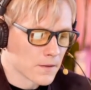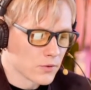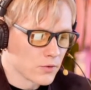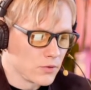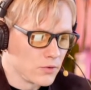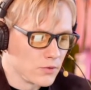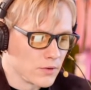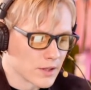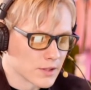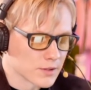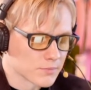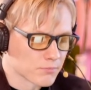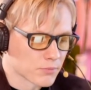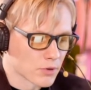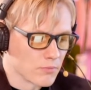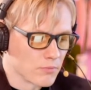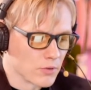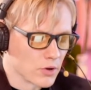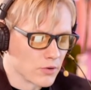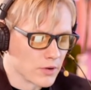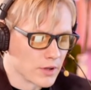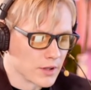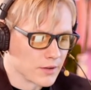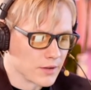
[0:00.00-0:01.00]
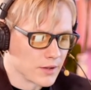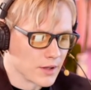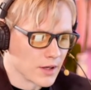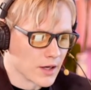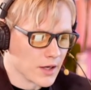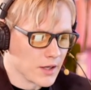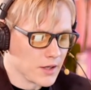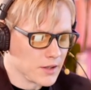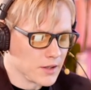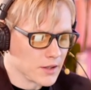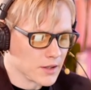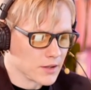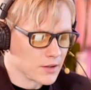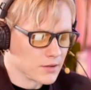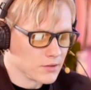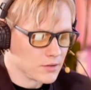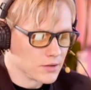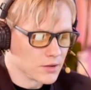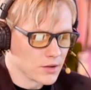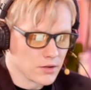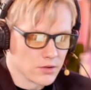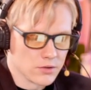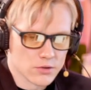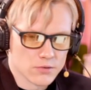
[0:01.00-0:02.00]
who has promoted the idea that
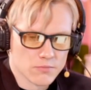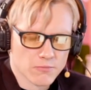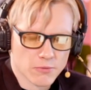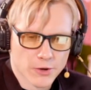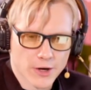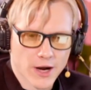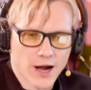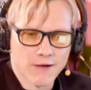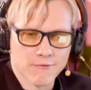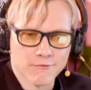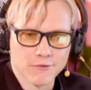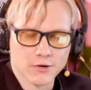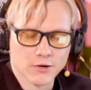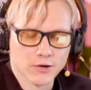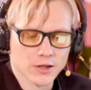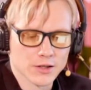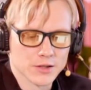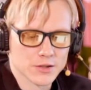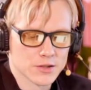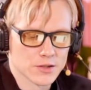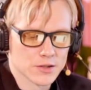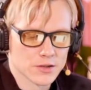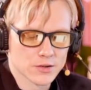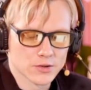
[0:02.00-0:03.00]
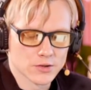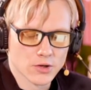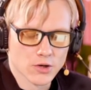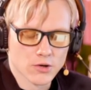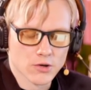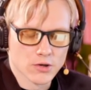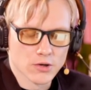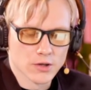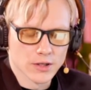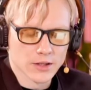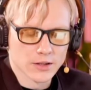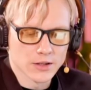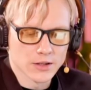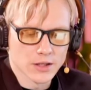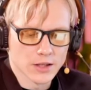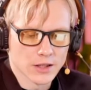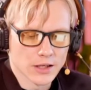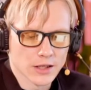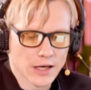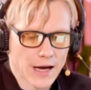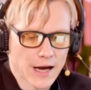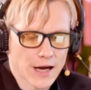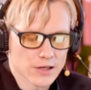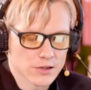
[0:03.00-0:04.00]
you can use modafinil and just go on and
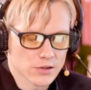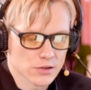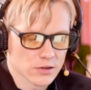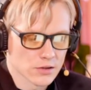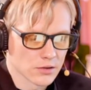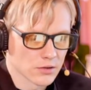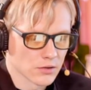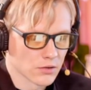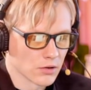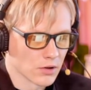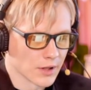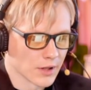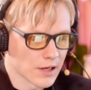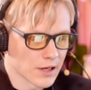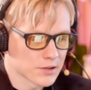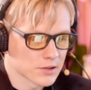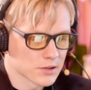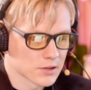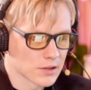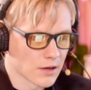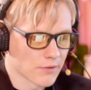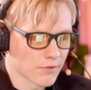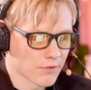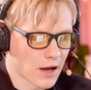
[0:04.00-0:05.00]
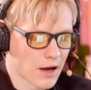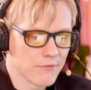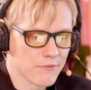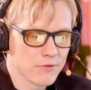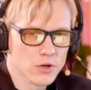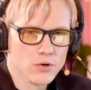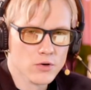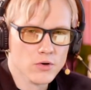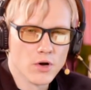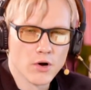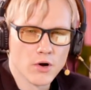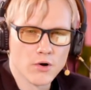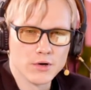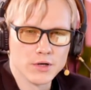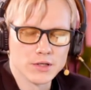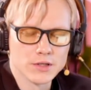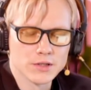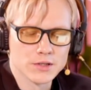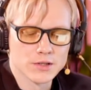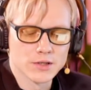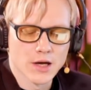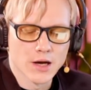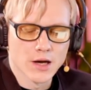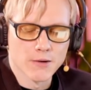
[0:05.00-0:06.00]
kick ass and all that stuff. Have you
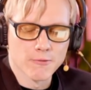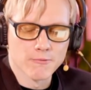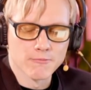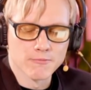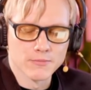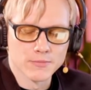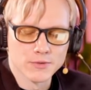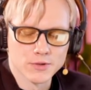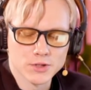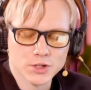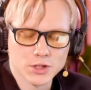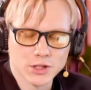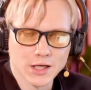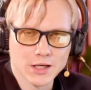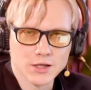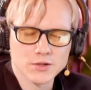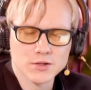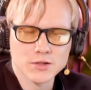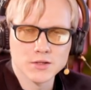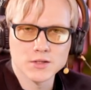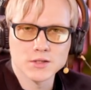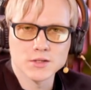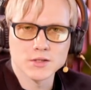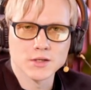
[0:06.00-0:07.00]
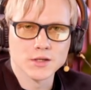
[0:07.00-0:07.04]
noticed some changes